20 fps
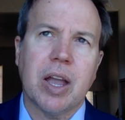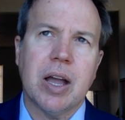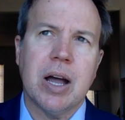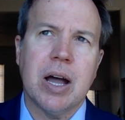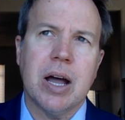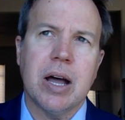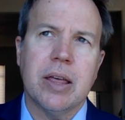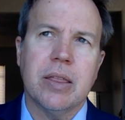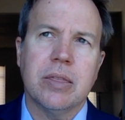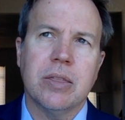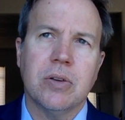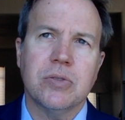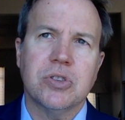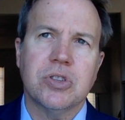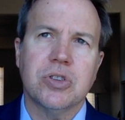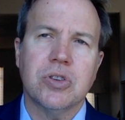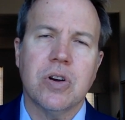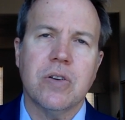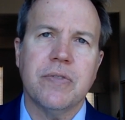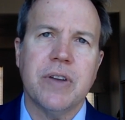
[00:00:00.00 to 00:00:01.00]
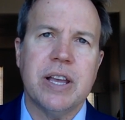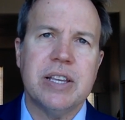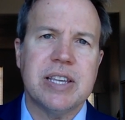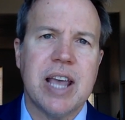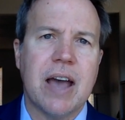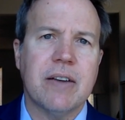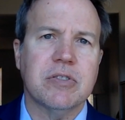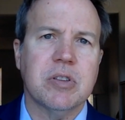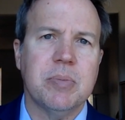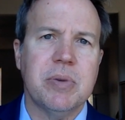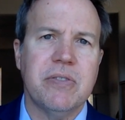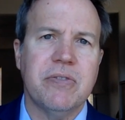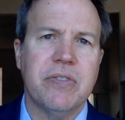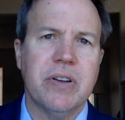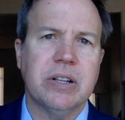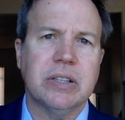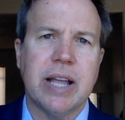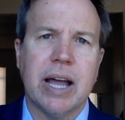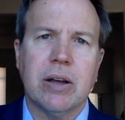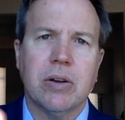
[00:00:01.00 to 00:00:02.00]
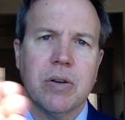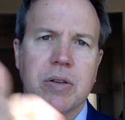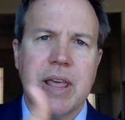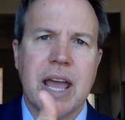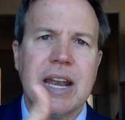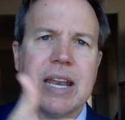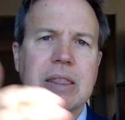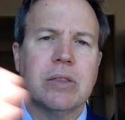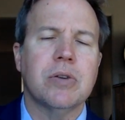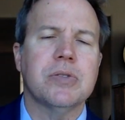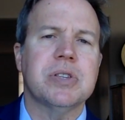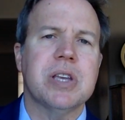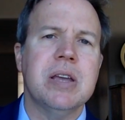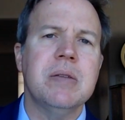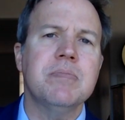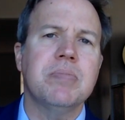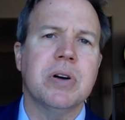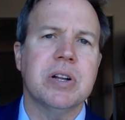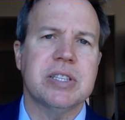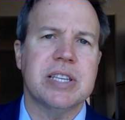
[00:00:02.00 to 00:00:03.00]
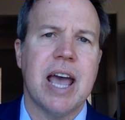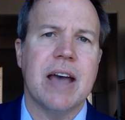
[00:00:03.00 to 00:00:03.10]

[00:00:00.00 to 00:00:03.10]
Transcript: uh, those surveys have to be filled out or that those inputs